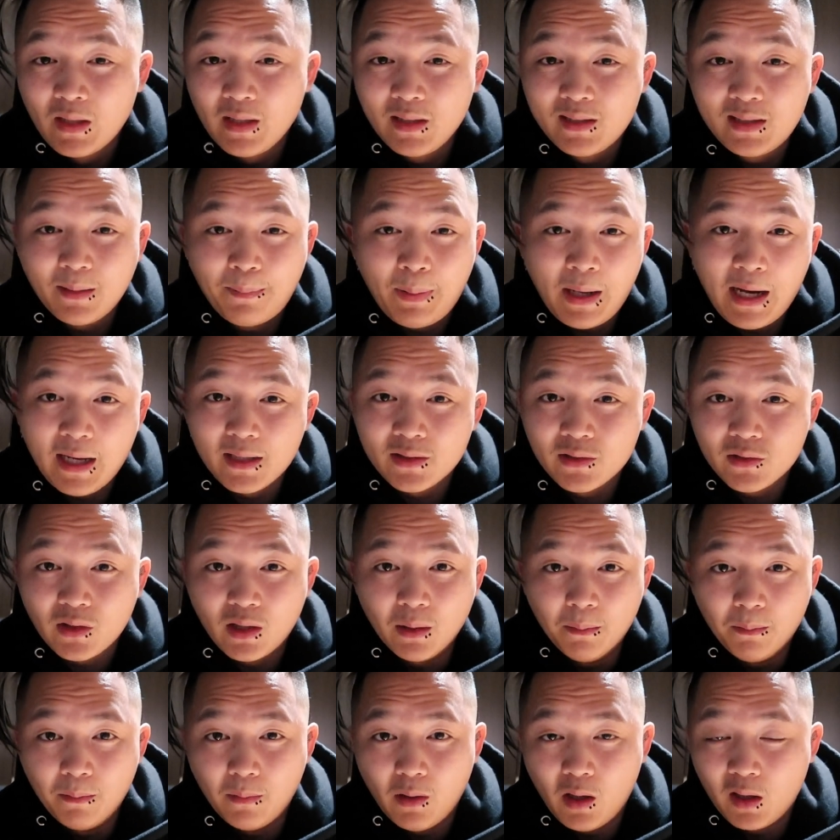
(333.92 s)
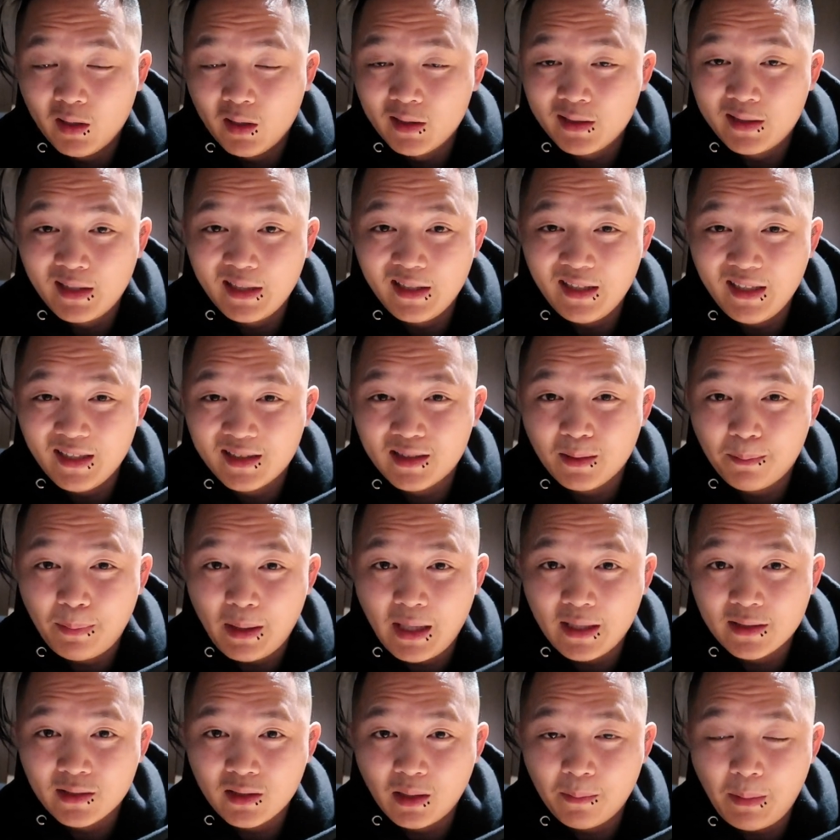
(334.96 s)
It's a pastime. Honestly, it's a
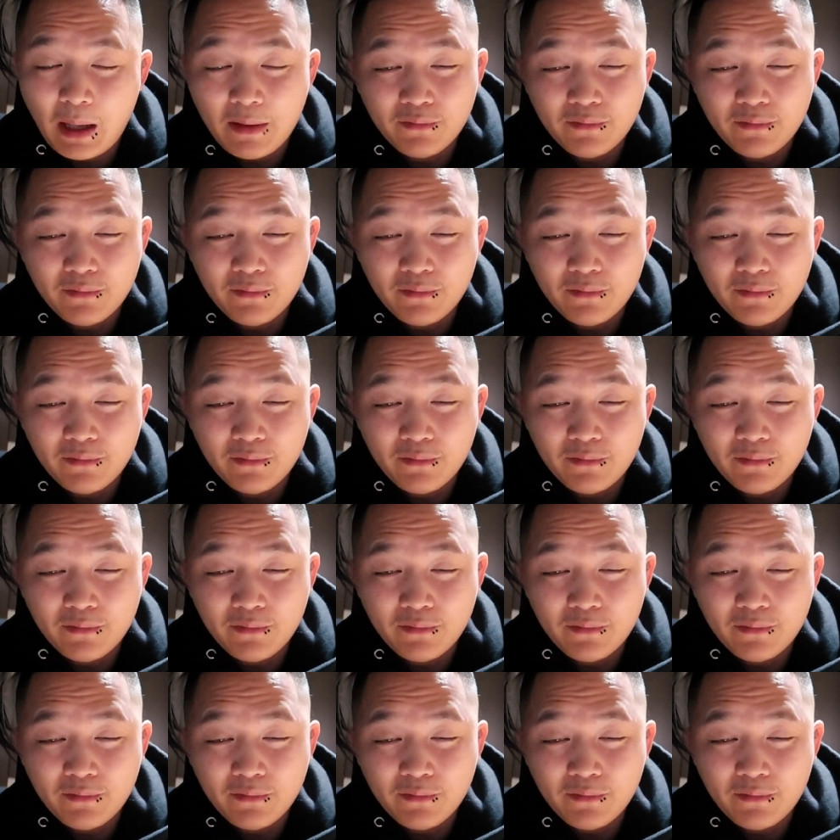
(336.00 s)
pastime.